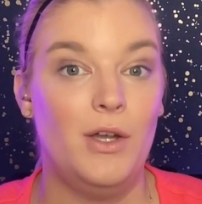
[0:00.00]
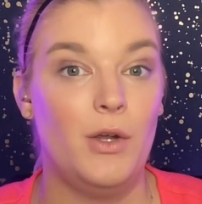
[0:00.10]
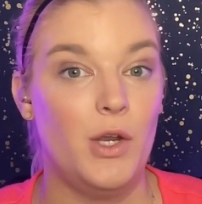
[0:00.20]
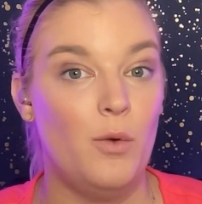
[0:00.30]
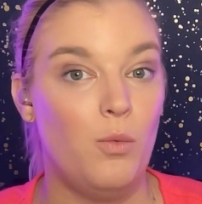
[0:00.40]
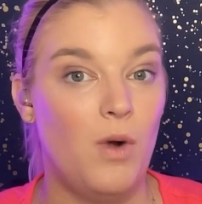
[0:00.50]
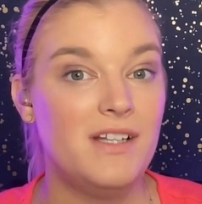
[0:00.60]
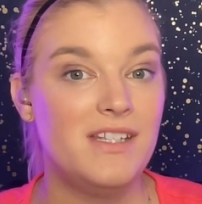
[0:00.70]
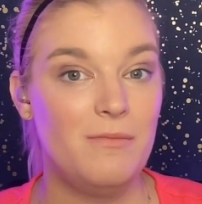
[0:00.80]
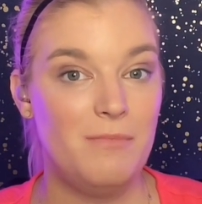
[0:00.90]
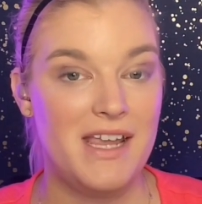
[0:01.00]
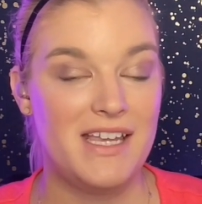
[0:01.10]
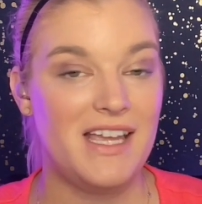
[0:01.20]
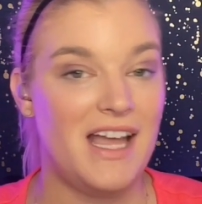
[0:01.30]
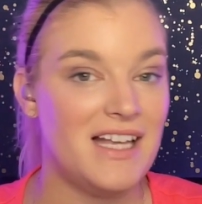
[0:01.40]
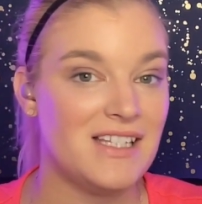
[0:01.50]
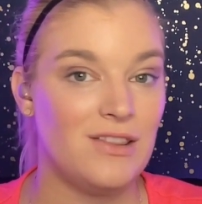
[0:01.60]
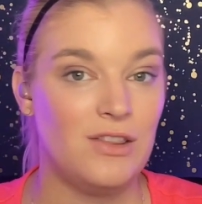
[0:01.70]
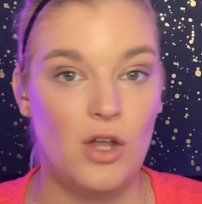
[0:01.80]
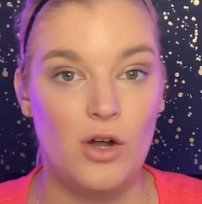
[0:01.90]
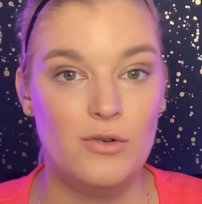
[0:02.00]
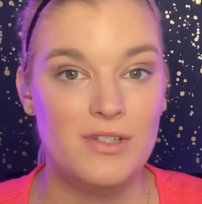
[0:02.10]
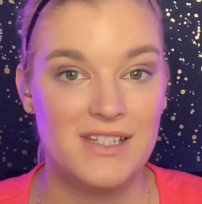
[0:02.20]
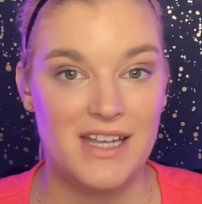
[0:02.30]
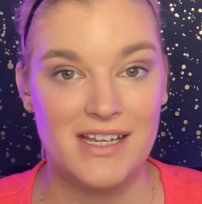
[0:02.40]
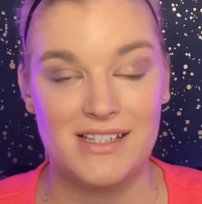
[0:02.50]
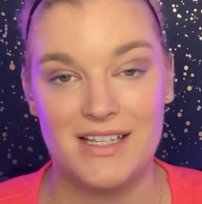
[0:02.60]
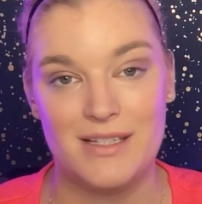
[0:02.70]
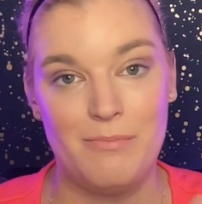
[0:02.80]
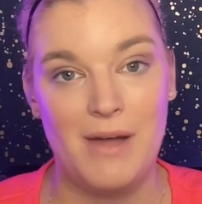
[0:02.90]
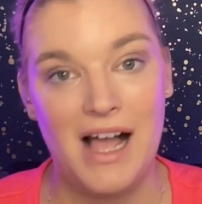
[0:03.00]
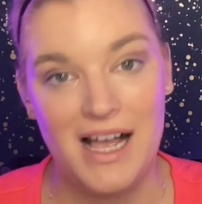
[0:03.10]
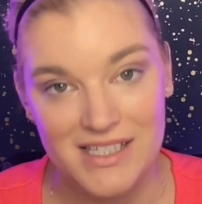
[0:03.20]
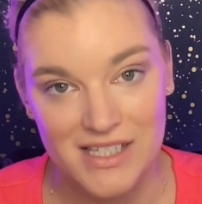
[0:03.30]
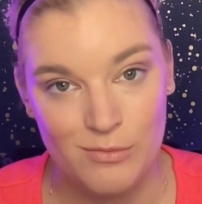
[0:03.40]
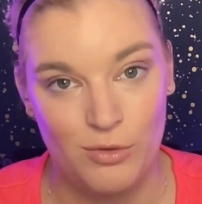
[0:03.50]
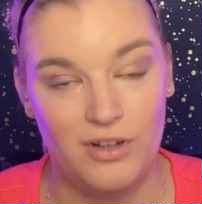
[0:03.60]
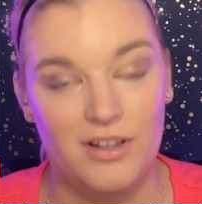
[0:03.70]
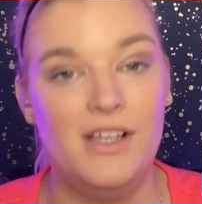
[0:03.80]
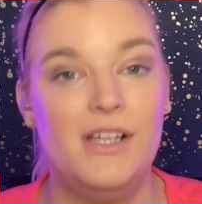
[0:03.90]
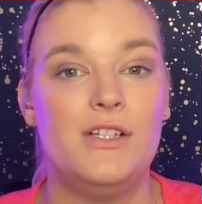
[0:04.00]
You want to make it as low stakes as possible